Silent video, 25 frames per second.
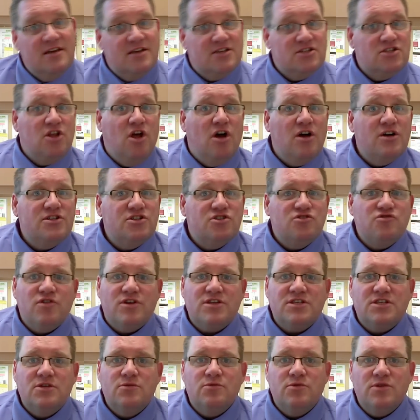as long as your
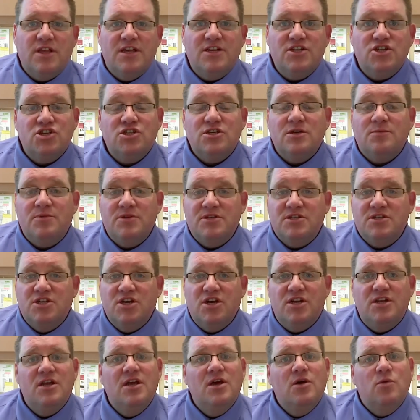trustee relationship is
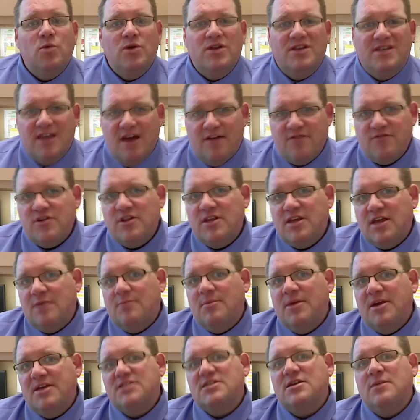good, we definitely can
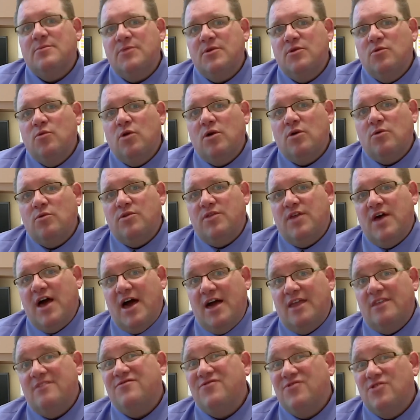make something work with
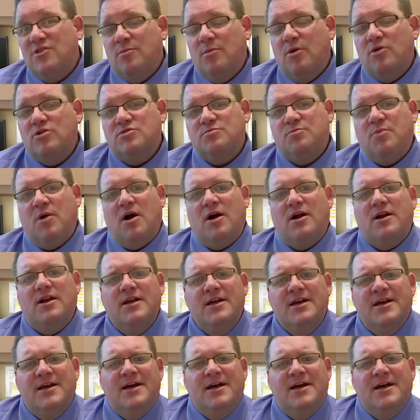that for the most part.